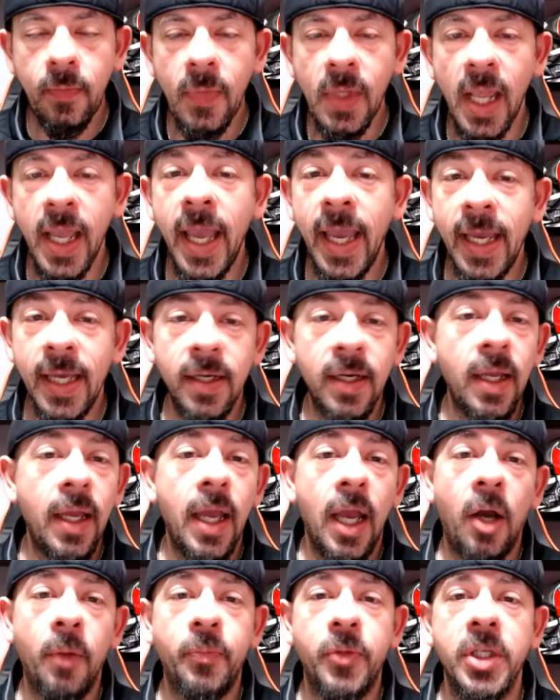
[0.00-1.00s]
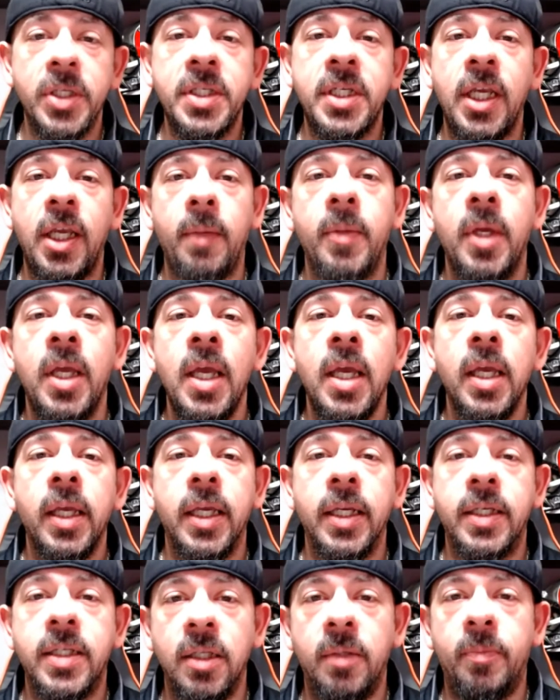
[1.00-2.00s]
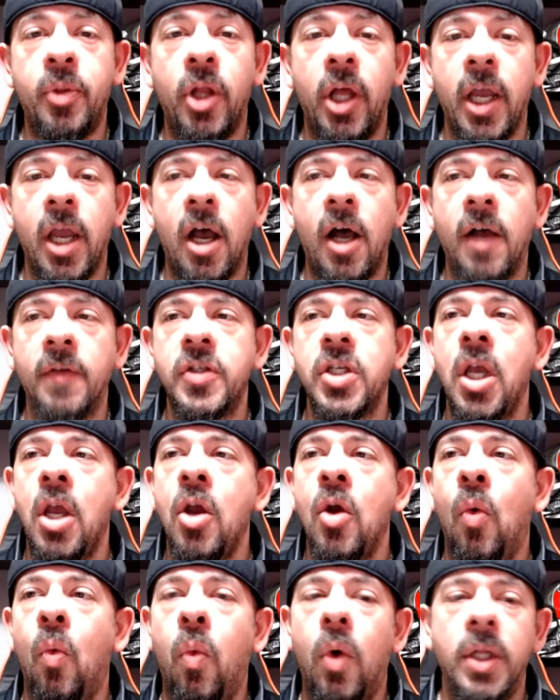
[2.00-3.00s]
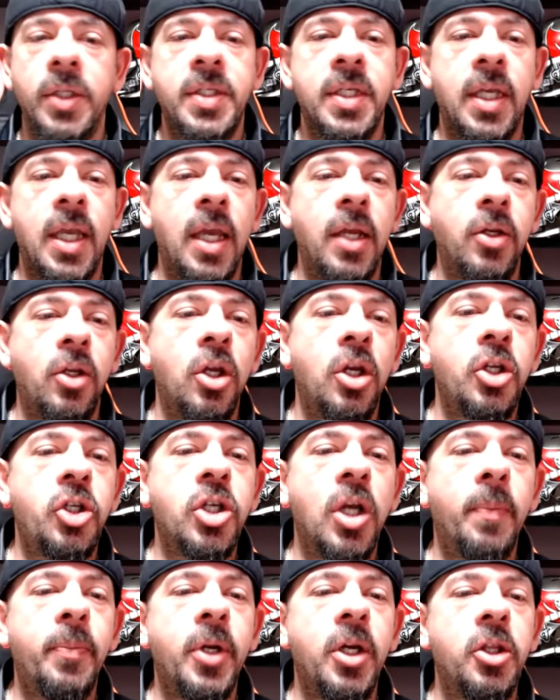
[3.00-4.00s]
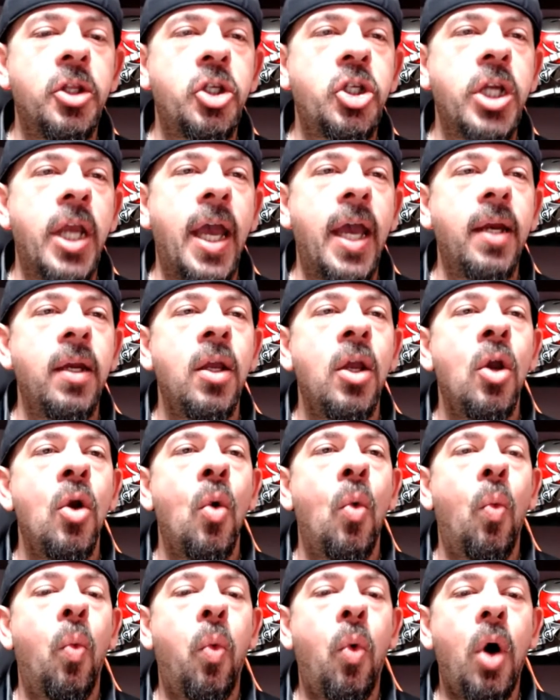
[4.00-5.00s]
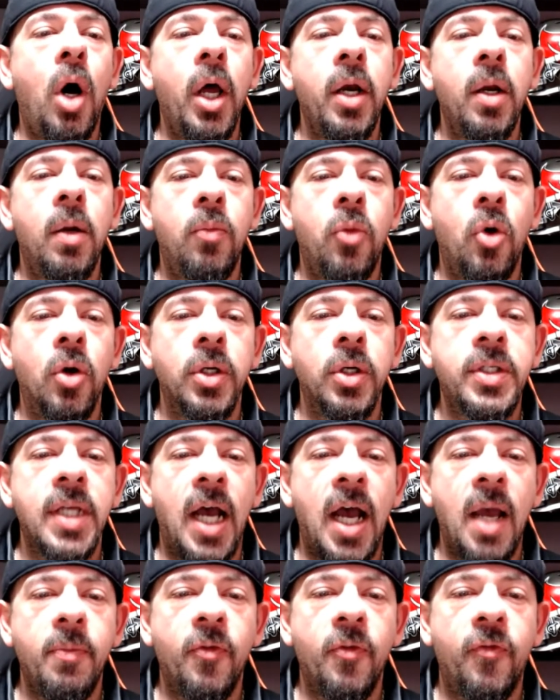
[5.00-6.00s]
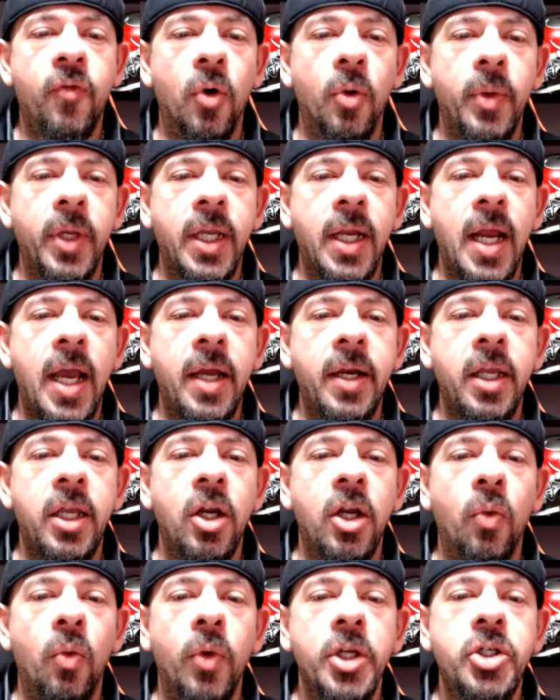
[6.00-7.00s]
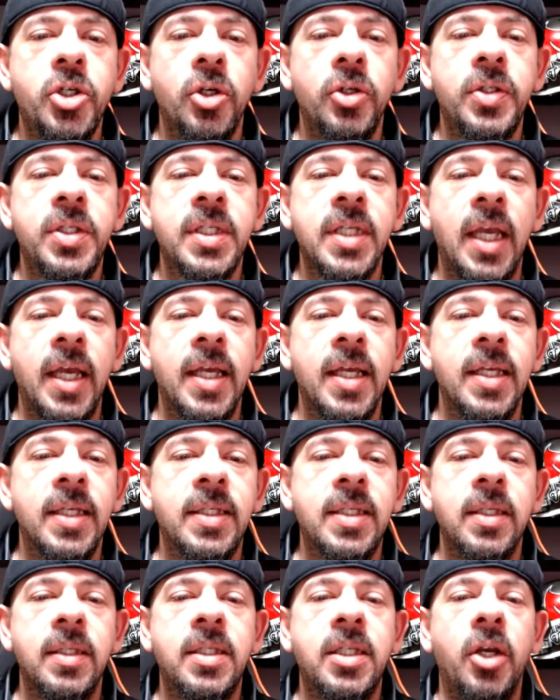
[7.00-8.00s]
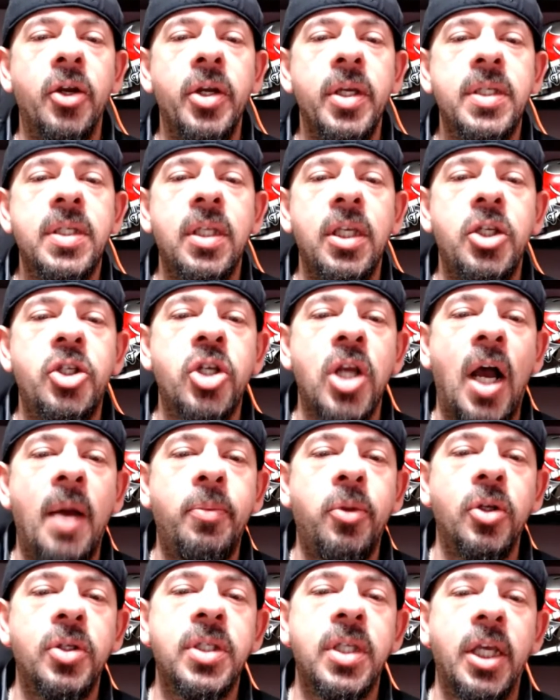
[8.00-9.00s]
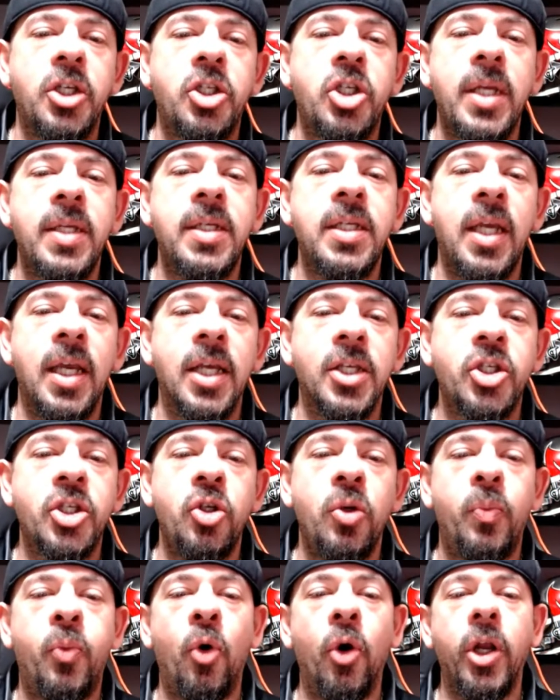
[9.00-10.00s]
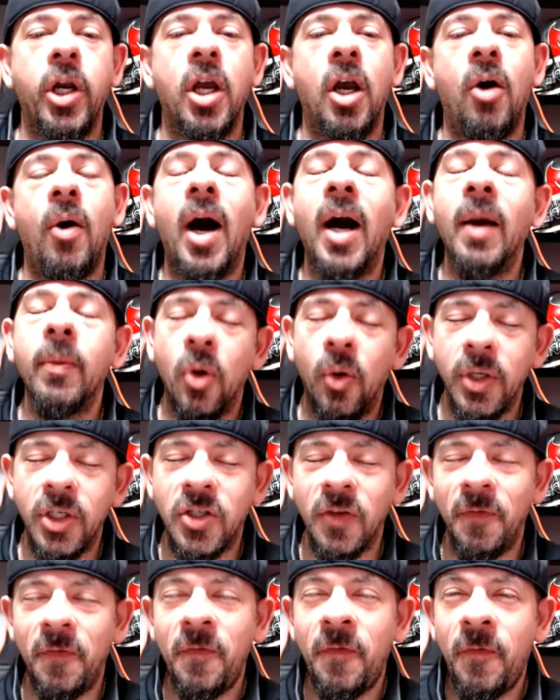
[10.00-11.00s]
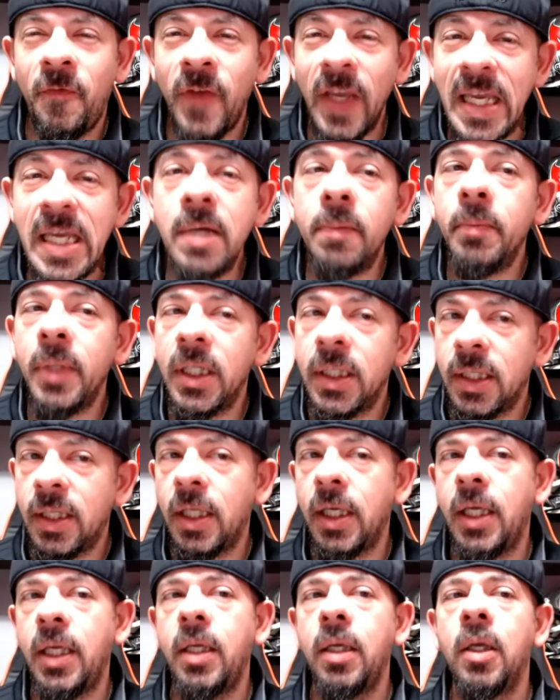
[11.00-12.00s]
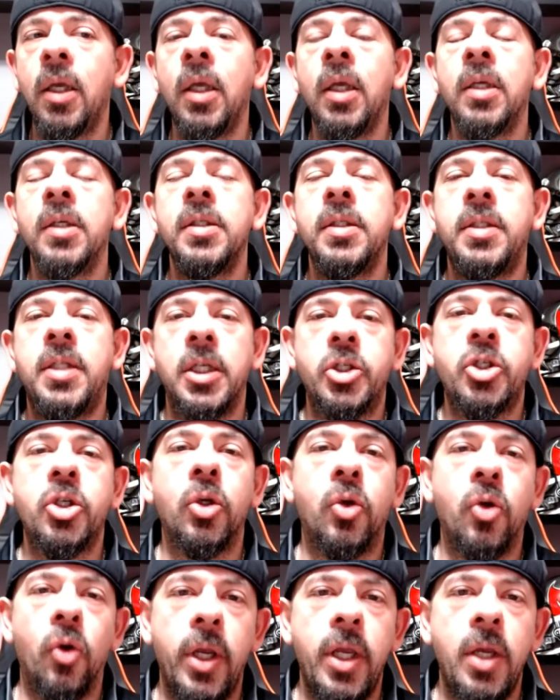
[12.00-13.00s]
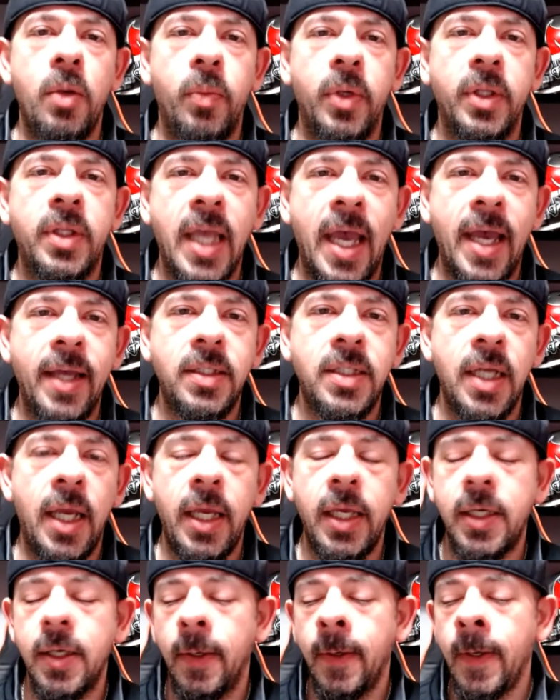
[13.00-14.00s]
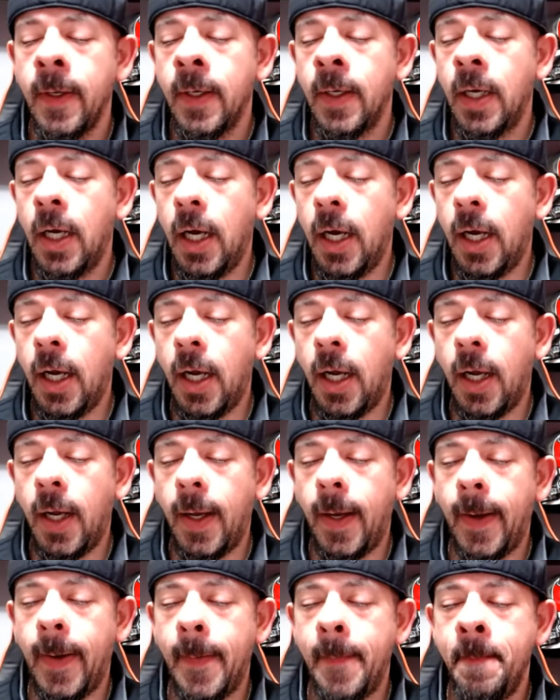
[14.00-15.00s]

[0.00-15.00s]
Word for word: and help this team get to the playoffs once again. Going to jump into the chat one more time before we get out of here. Richard says, seriously, Chop looks like JTS 2.0. I'm going to vehemently disagree with that take. I